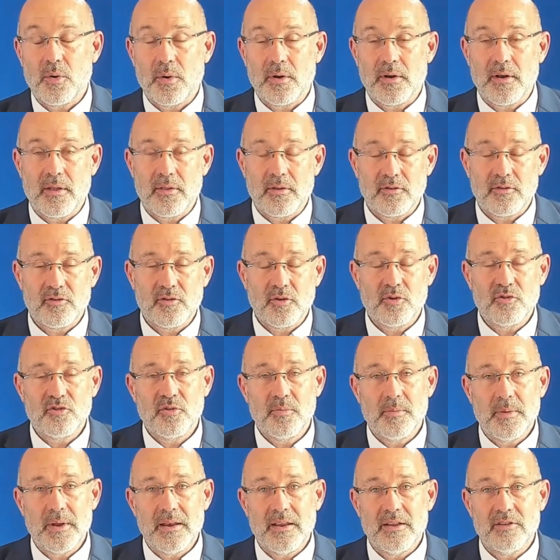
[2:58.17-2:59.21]
or another
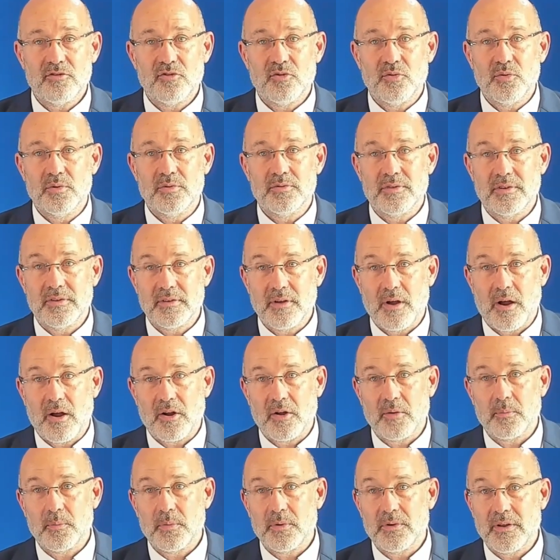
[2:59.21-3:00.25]
social media tool to
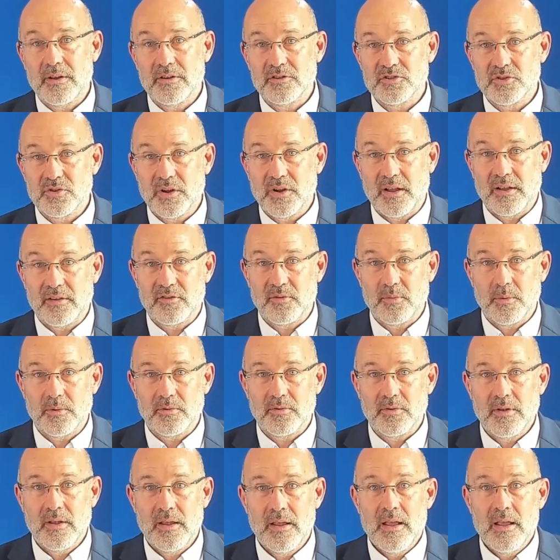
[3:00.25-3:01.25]
target potential customers.